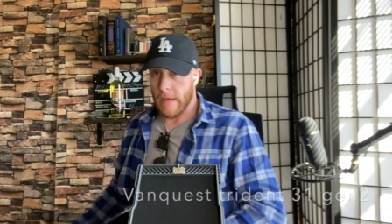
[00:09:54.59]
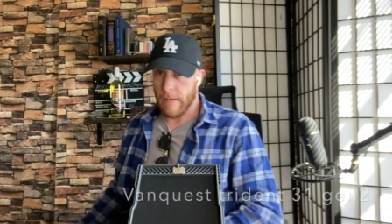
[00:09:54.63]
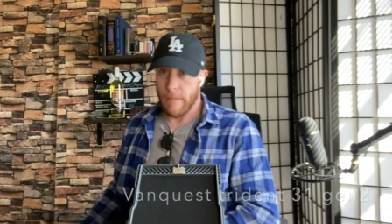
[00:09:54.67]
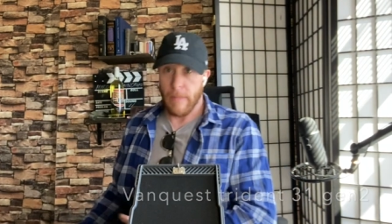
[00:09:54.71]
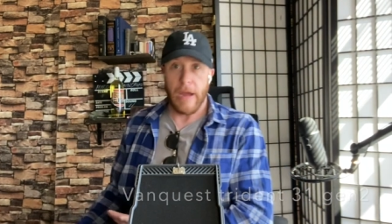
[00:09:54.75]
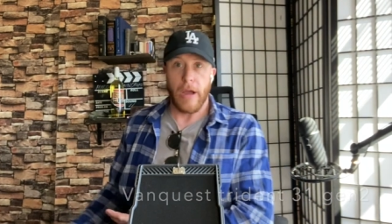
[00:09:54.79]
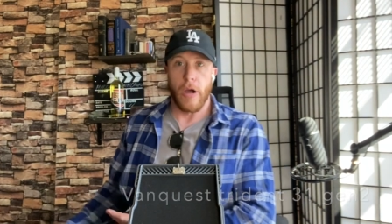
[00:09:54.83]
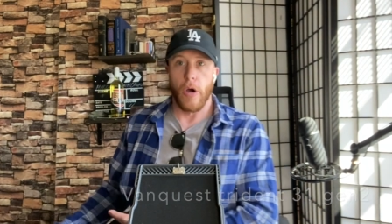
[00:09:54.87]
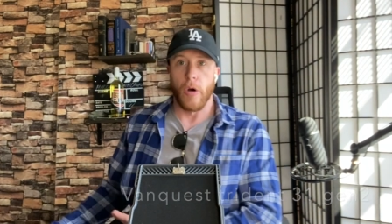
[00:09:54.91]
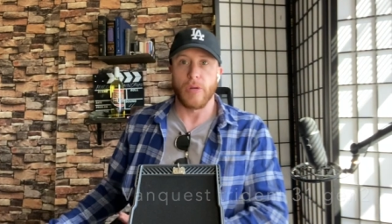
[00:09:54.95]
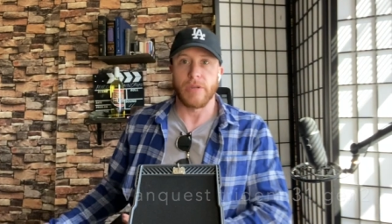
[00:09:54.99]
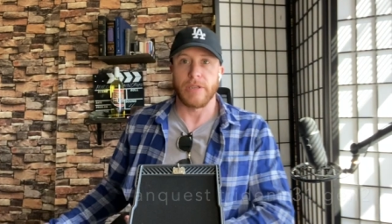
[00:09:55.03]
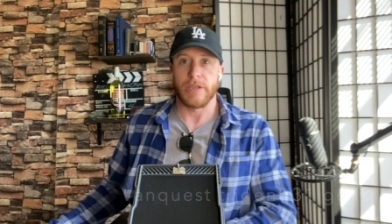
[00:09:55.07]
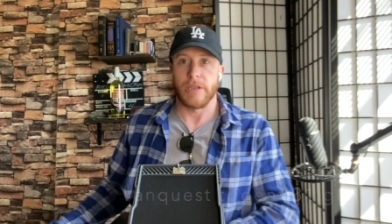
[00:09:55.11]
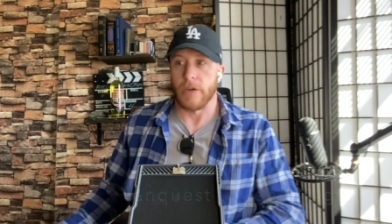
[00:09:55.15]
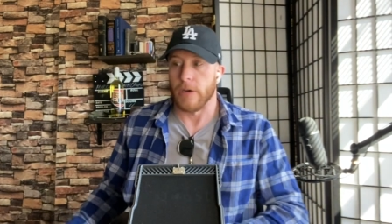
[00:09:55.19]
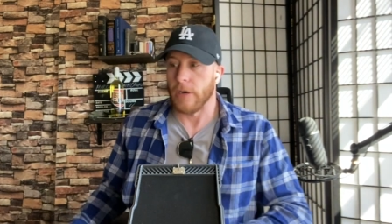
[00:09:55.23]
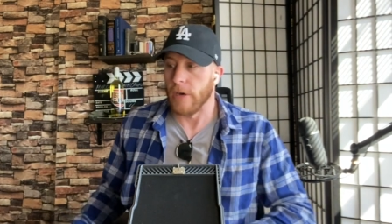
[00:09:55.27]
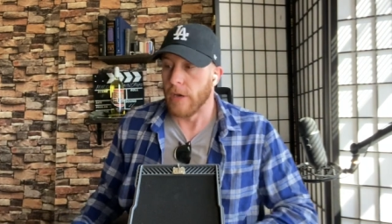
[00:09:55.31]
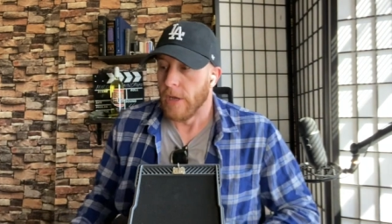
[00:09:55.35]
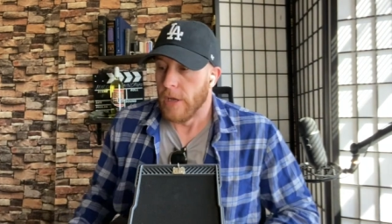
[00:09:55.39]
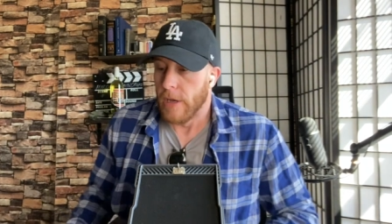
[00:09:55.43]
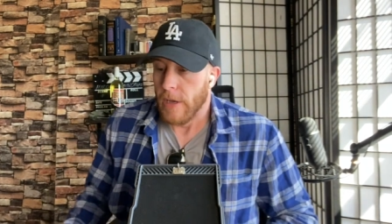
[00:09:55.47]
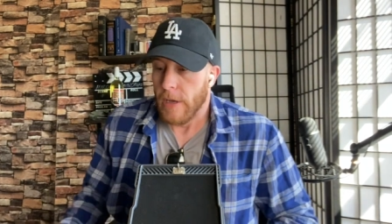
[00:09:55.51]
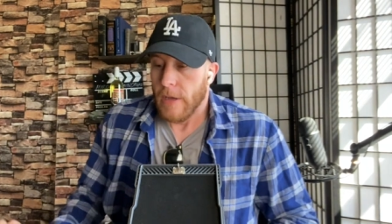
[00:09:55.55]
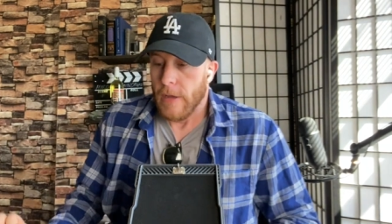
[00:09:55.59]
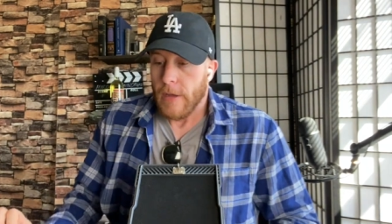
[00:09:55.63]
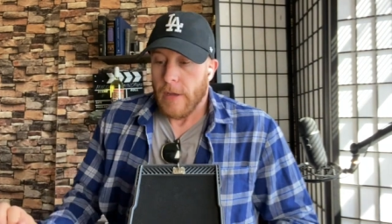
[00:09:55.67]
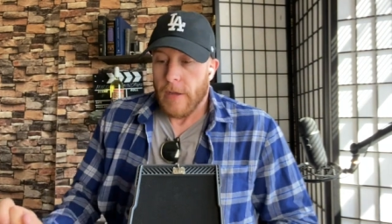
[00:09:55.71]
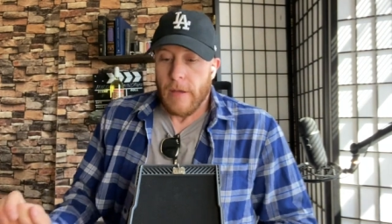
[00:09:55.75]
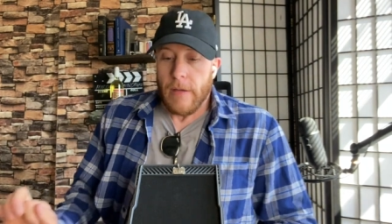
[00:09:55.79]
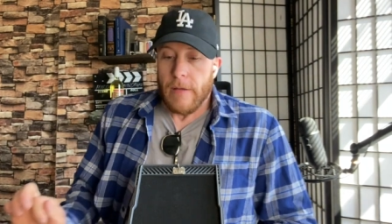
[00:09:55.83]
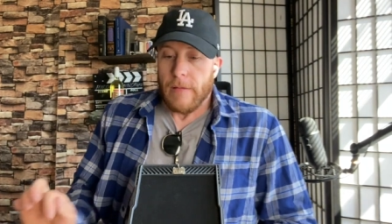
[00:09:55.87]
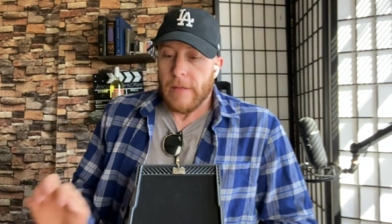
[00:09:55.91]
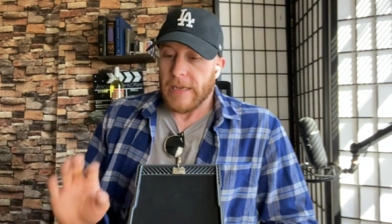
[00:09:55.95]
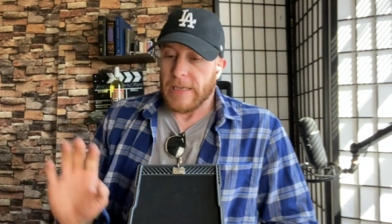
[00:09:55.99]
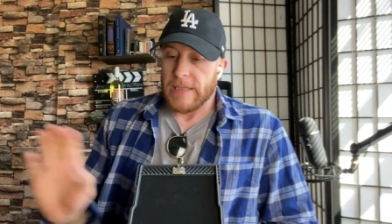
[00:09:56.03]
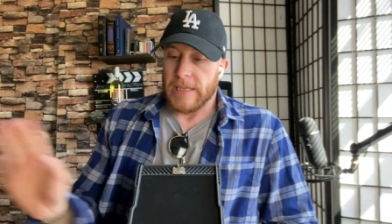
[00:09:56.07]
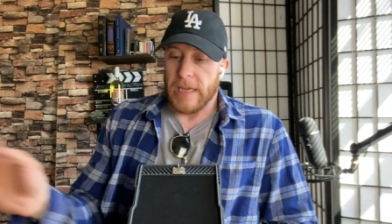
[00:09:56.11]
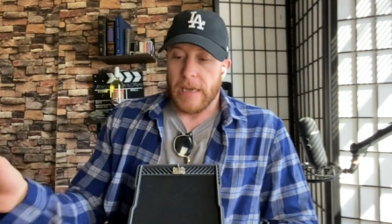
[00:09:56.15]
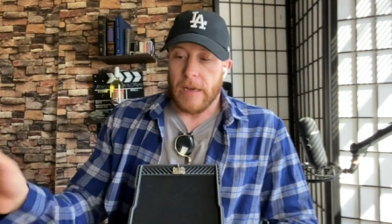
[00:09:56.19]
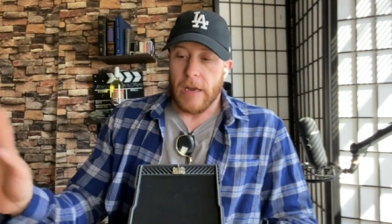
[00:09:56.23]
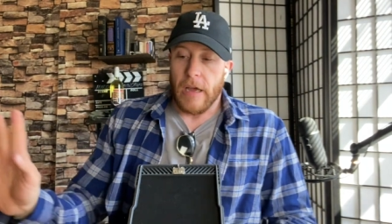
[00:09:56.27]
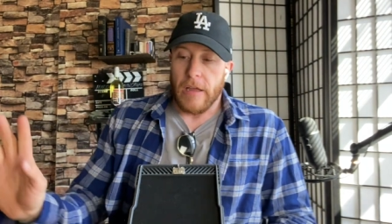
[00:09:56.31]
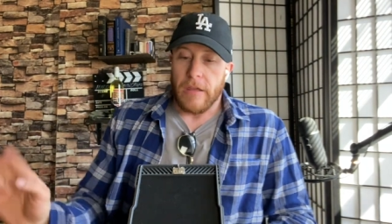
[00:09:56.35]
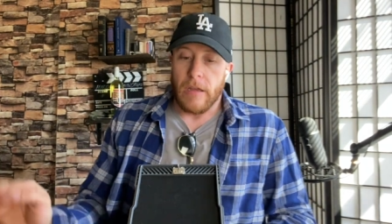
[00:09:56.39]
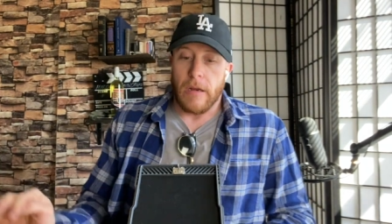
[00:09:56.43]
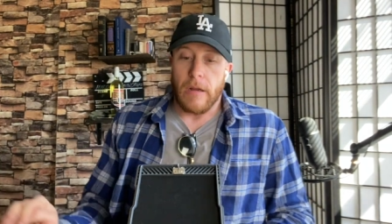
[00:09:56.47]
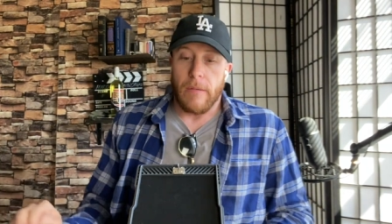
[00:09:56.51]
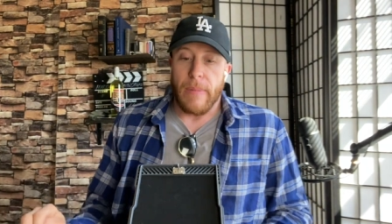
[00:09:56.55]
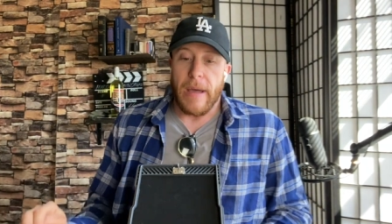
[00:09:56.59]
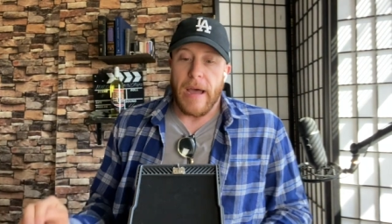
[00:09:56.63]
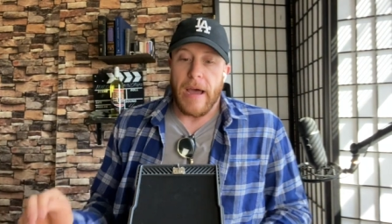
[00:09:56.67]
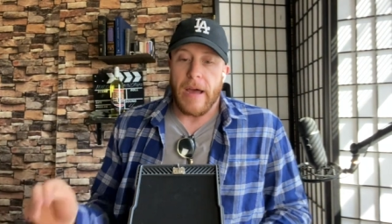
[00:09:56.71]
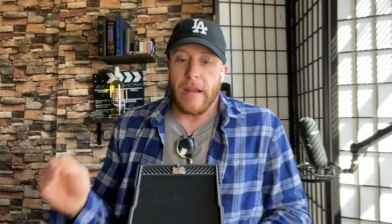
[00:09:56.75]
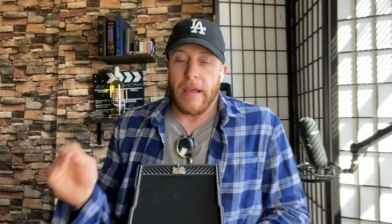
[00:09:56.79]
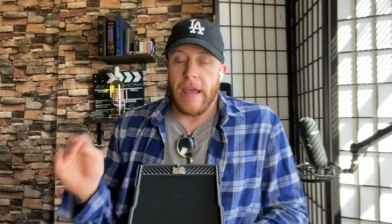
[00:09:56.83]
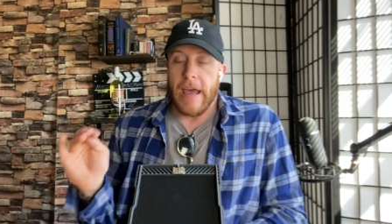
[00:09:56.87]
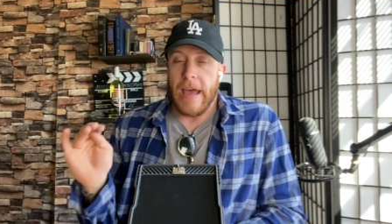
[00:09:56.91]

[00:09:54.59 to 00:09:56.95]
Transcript: my holster. They said nothing about it.